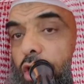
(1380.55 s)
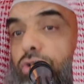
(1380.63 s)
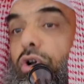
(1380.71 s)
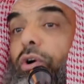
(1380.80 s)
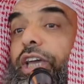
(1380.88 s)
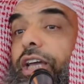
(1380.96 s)

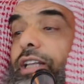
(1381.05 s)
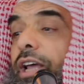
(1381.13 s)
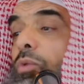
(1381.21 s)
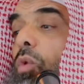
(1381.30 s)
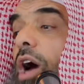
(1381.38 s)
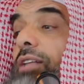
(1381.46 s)
So he
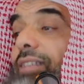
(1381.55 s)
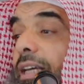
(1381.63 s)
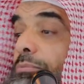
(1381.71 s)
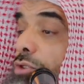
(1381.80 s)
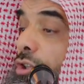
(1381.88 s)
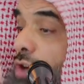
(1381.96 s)
didn't want
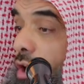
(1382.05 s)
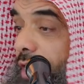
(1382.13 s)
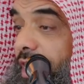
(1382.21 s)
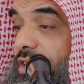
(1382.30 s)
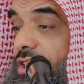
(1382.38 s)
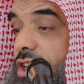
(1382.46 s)
him to
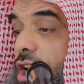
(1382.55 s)
notice,